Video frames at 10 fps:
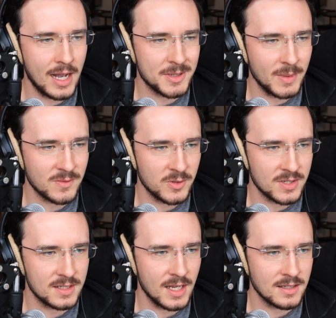to optimize for
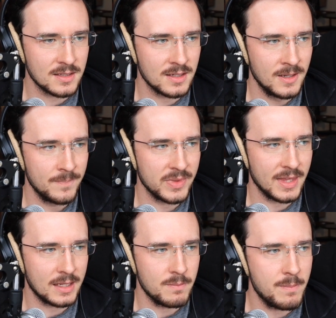success,
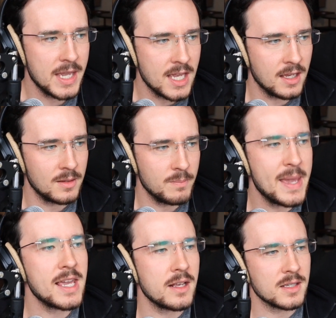like
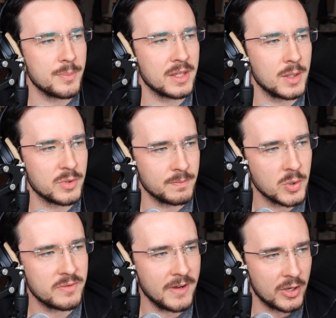making something that was
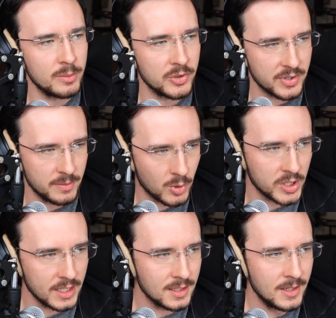most valuable to the
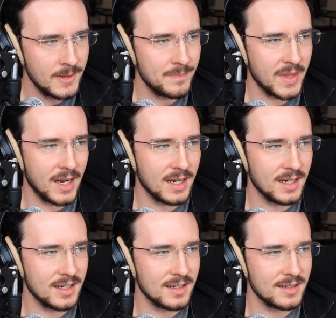market,
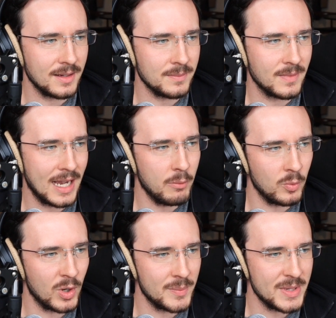I would
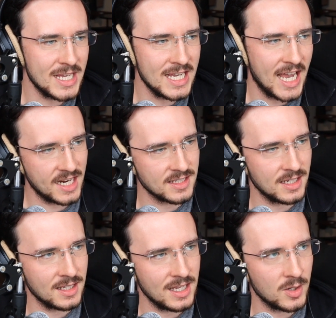want to be
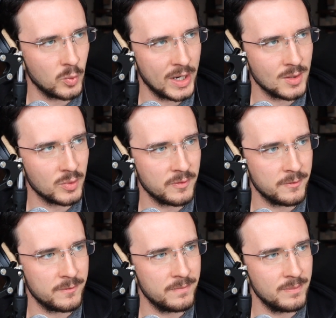acting in a way that would
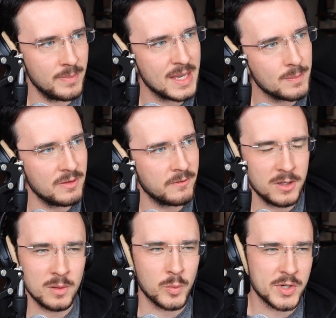make me
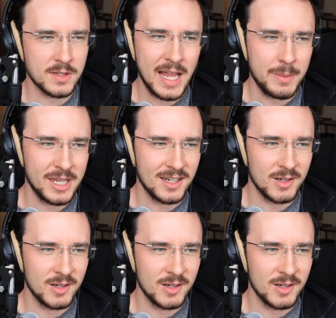feel more slimy,